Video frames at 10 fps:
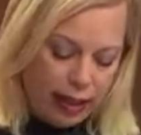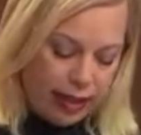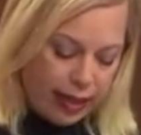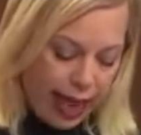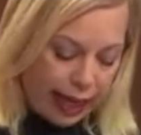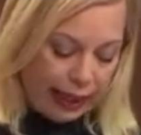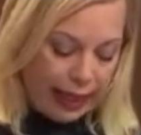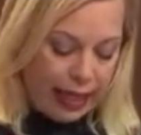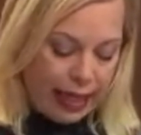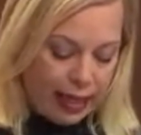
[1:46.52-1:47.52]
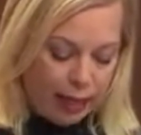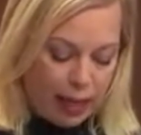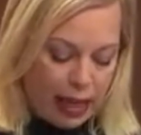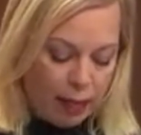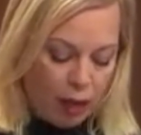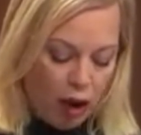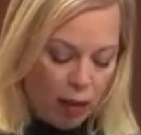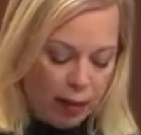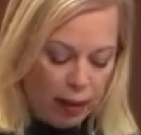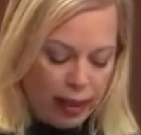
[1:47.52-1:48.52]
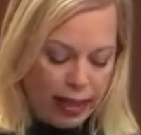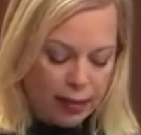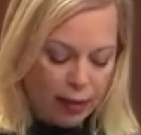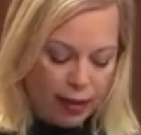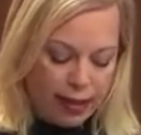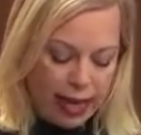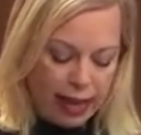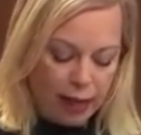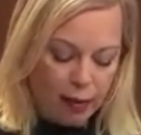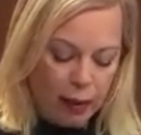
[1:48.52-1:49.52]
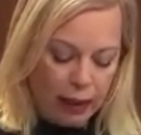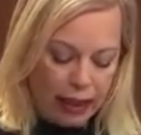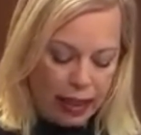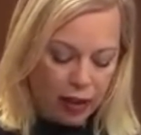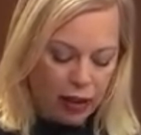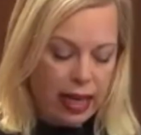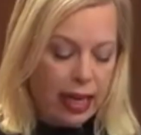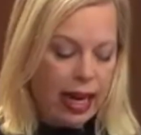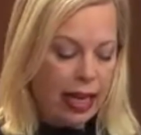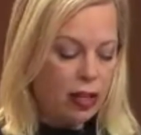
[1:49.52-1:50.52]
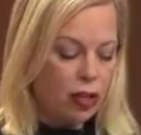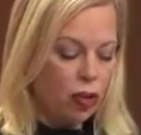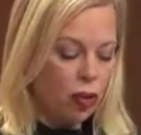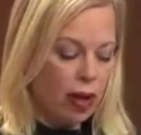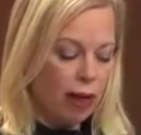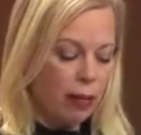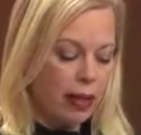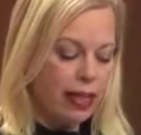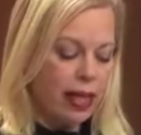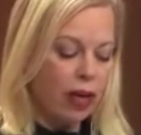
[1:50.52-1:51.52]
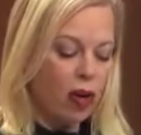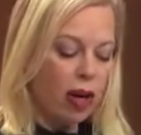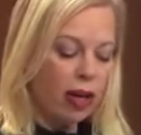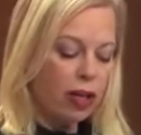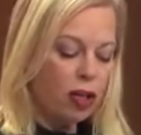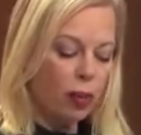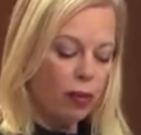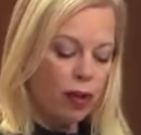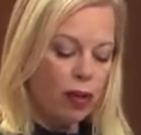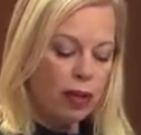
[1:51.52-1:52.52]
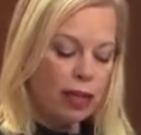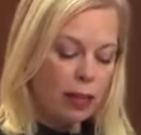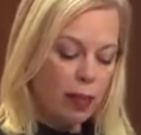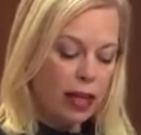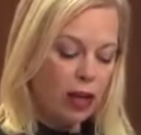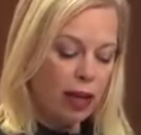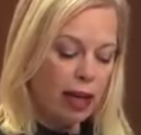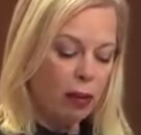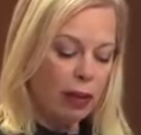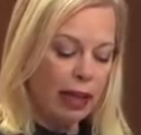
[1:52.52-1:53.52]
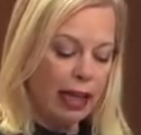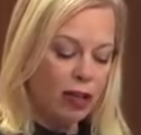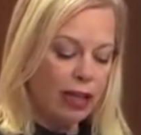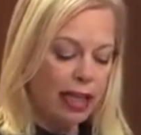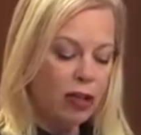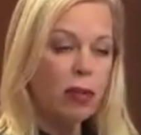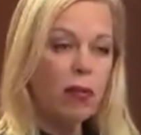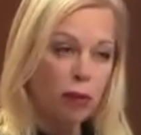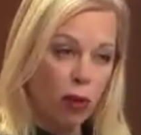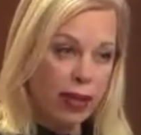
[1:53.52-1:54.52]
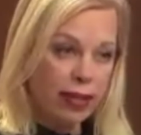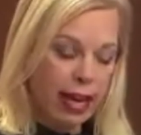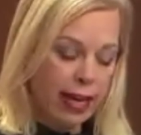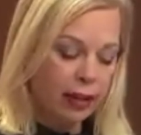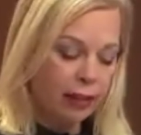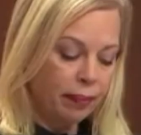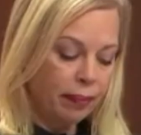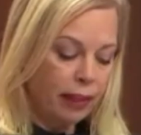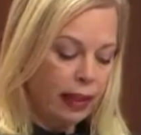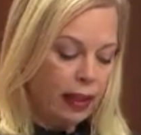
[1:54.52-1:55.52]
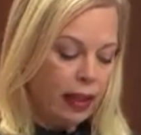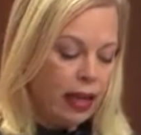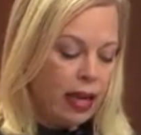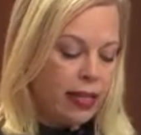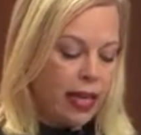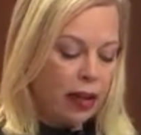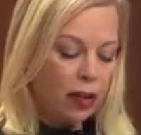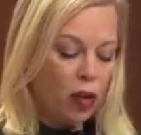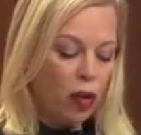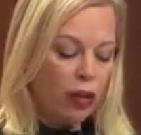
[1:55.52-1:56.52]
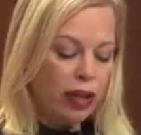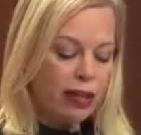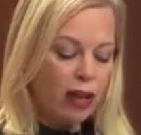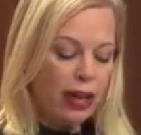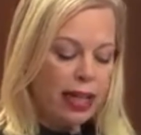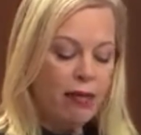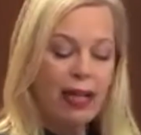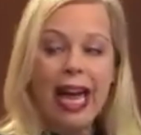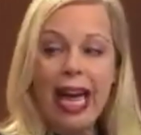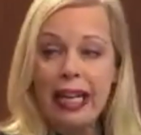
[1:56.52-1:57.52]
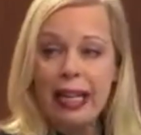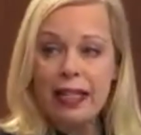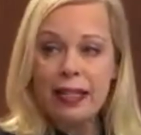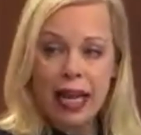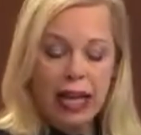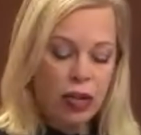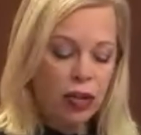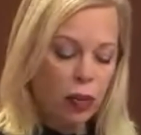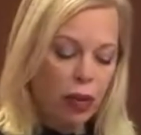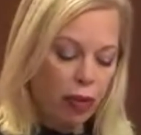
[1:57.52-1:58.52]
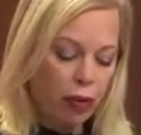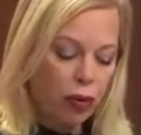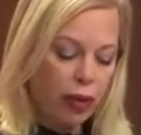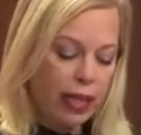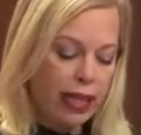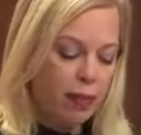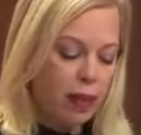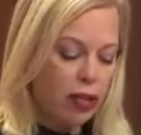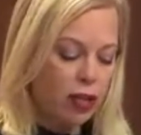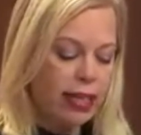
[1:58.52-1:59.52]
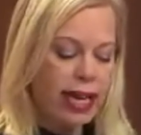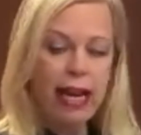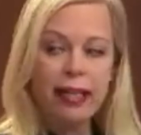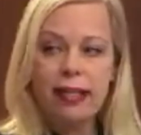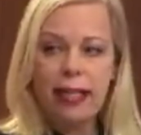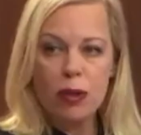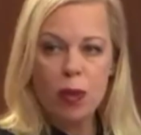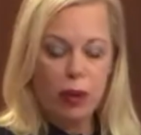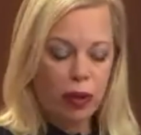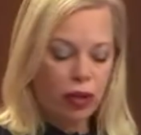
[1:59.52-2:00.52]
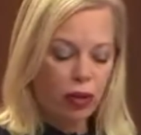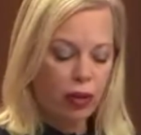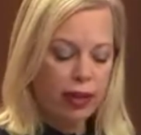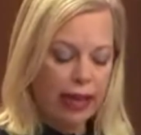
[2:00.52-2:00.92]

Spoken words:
Sadly, it has become commonplace for the Senate government leader and his Trudeau government Senate caucus to refuse to speak on government legislation before the Senate. Senator Gold has not given any second or third reading speeches yet since we returned